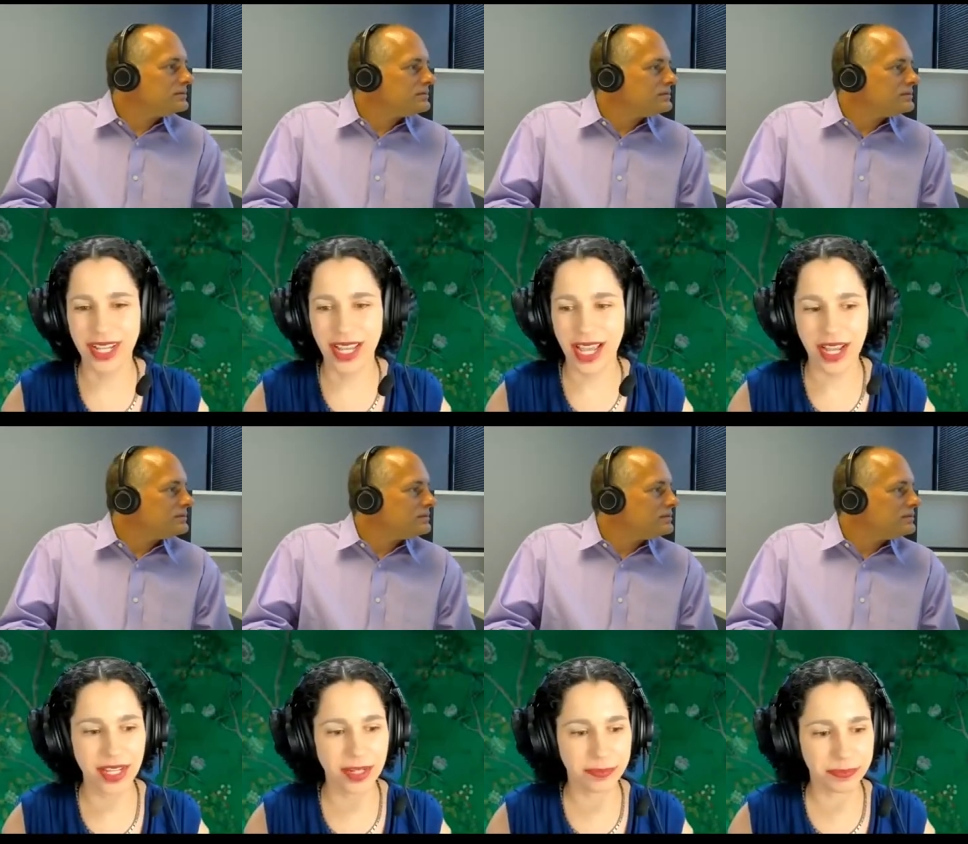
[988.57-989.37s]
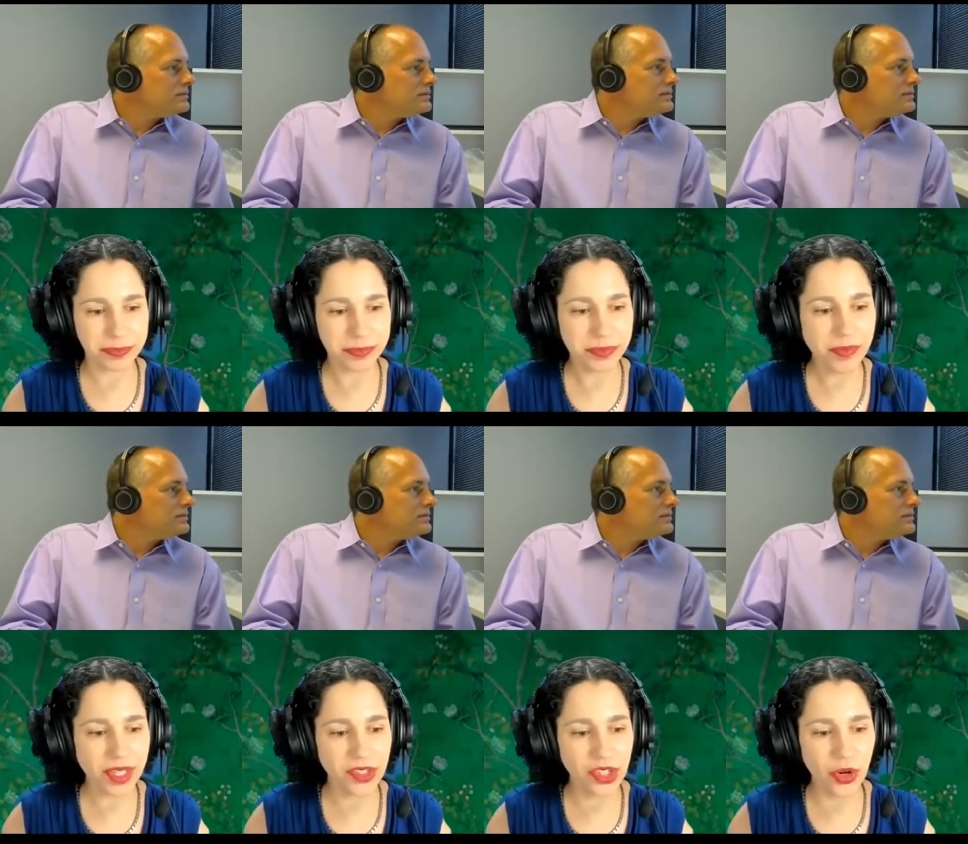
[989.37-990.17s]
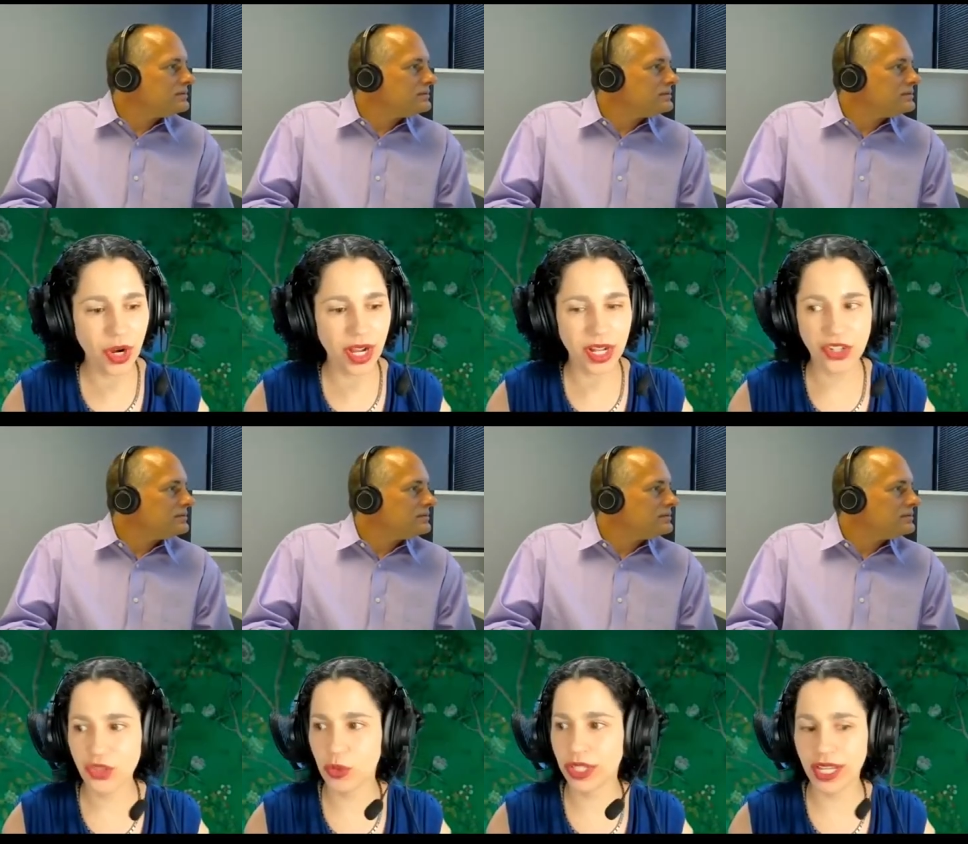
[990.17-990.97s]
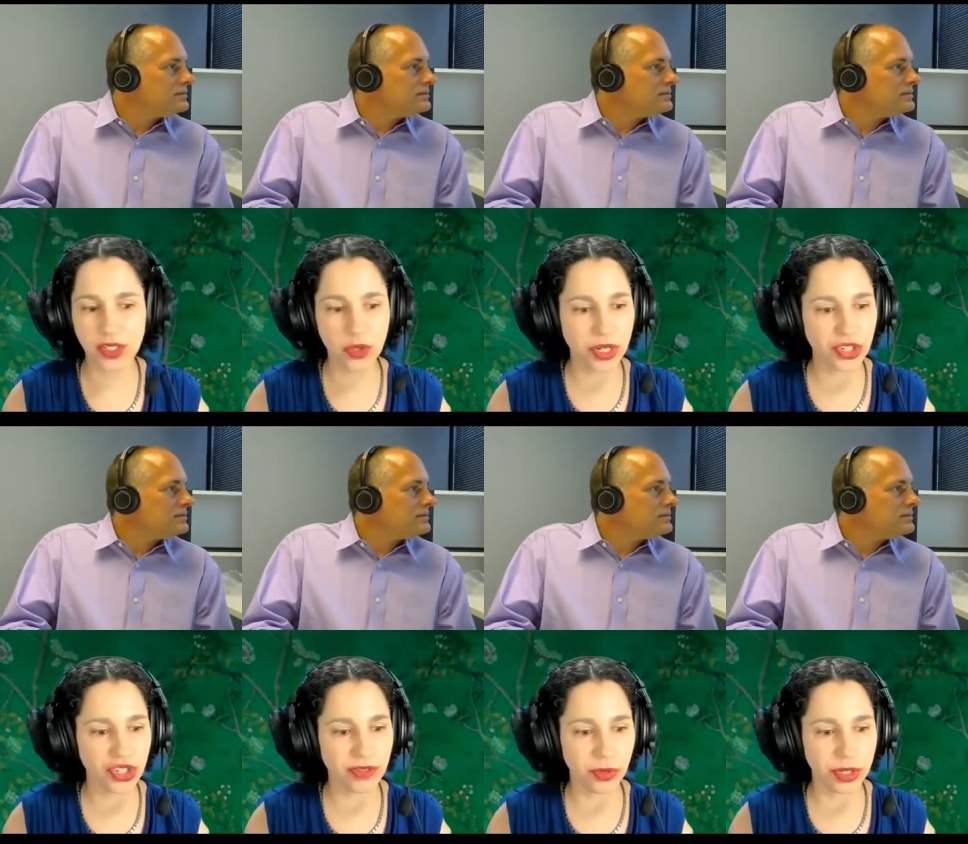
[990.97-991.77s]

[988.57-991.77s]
Speaker 1: at it. So uh, just one last question for you,